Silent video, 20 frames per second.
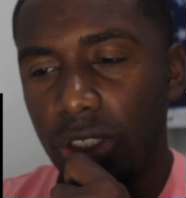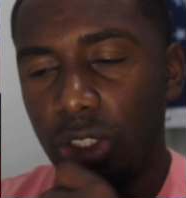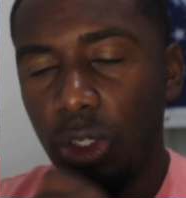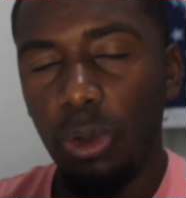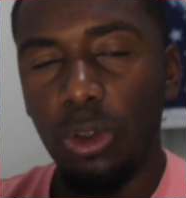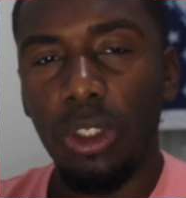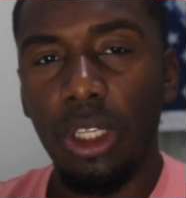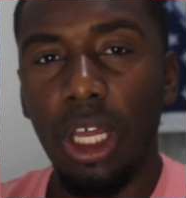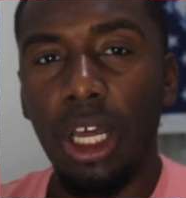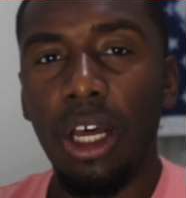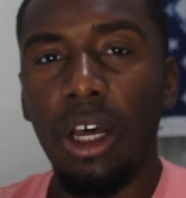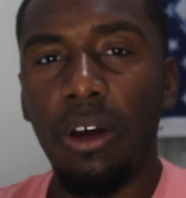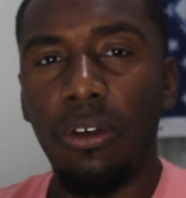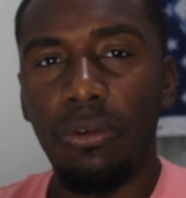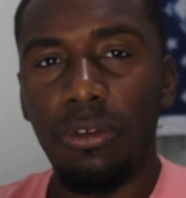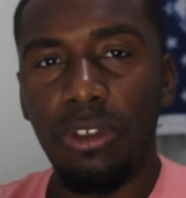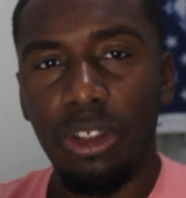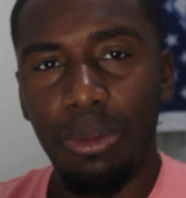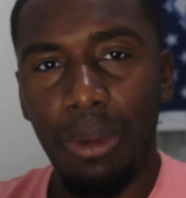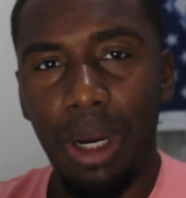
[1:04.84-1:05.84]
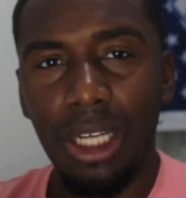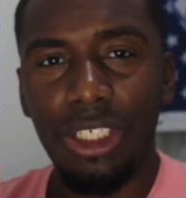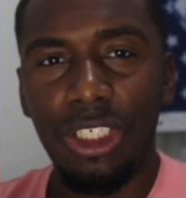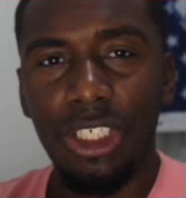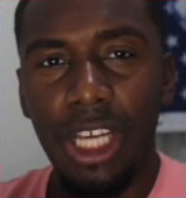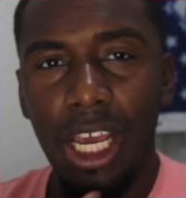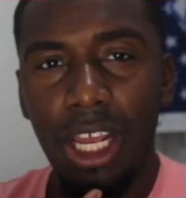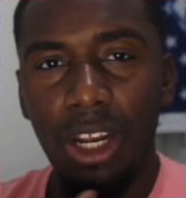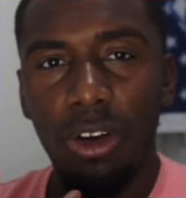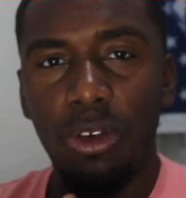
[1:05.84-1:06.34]
show love to my
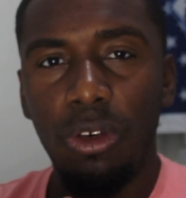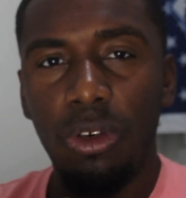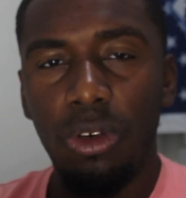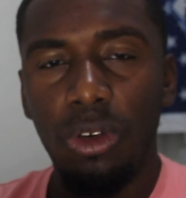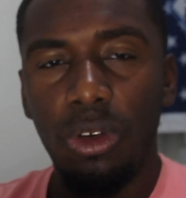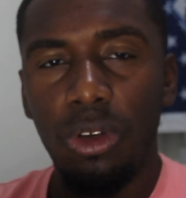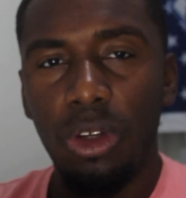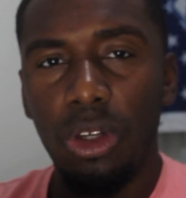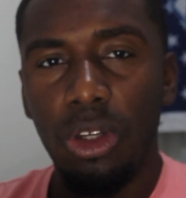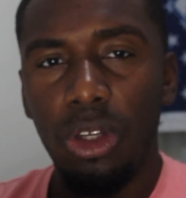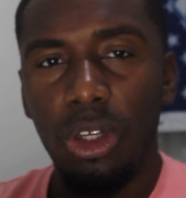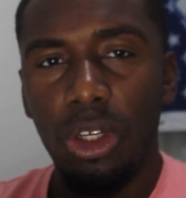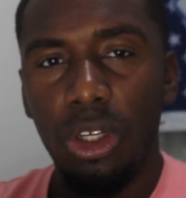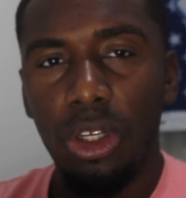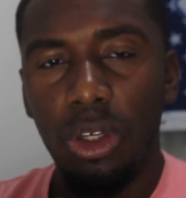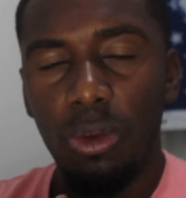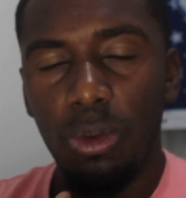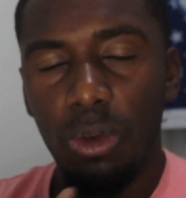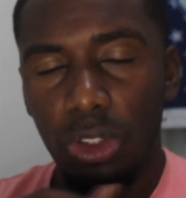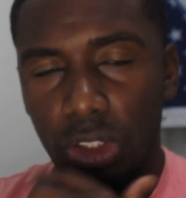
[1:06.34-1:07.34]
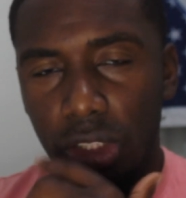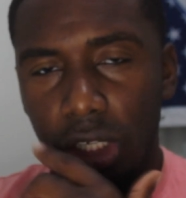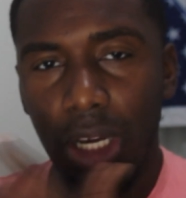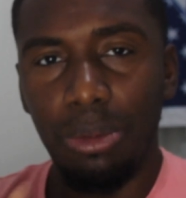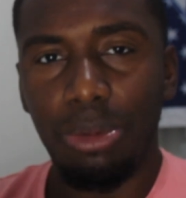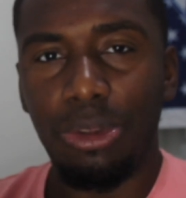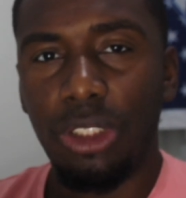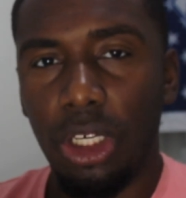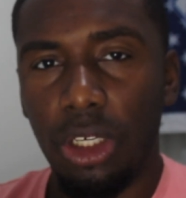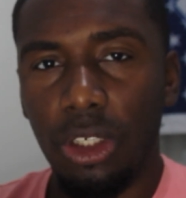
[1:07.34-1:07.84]
channel was
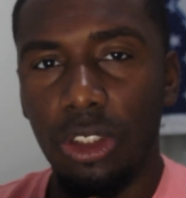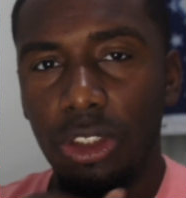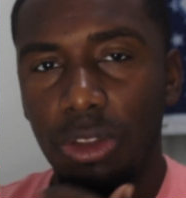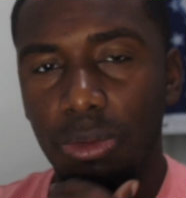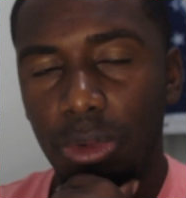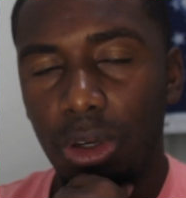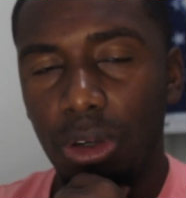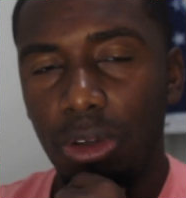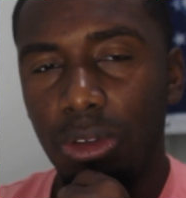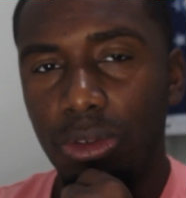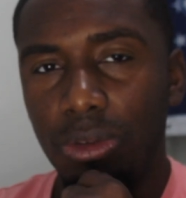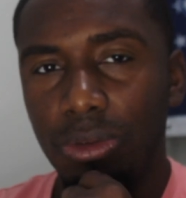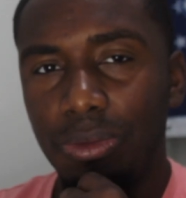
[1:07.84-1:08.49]
Upchurch, bro.